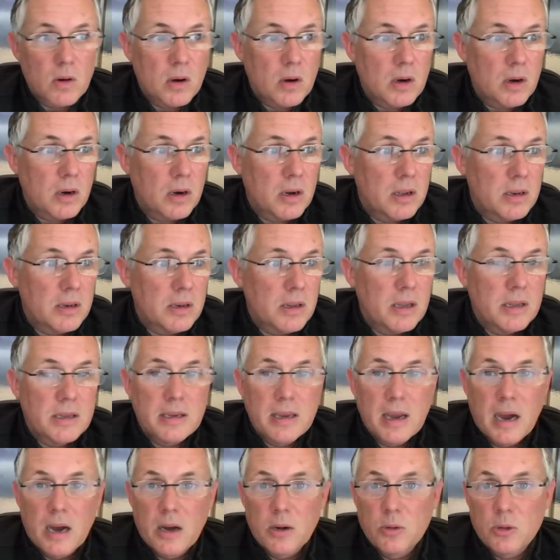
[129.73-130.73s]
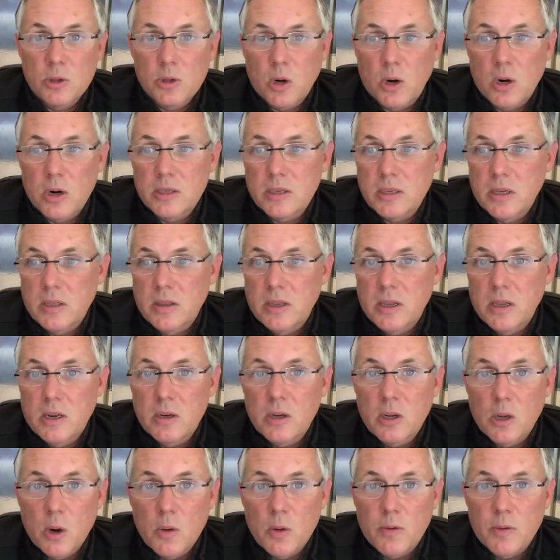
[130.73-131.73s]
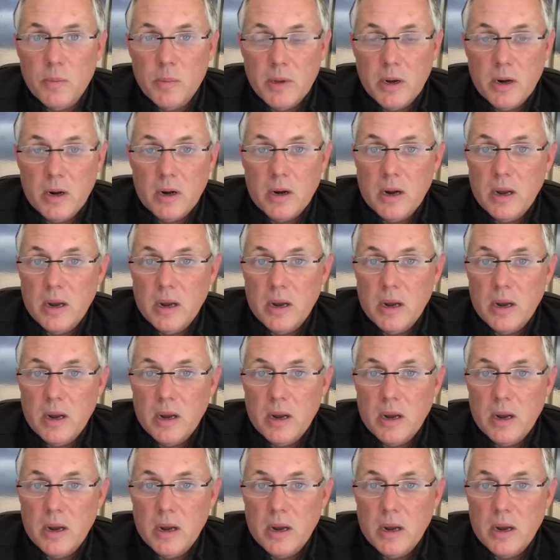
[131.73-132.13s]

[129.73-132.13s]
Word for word: on Yahoo Charts and then go from there,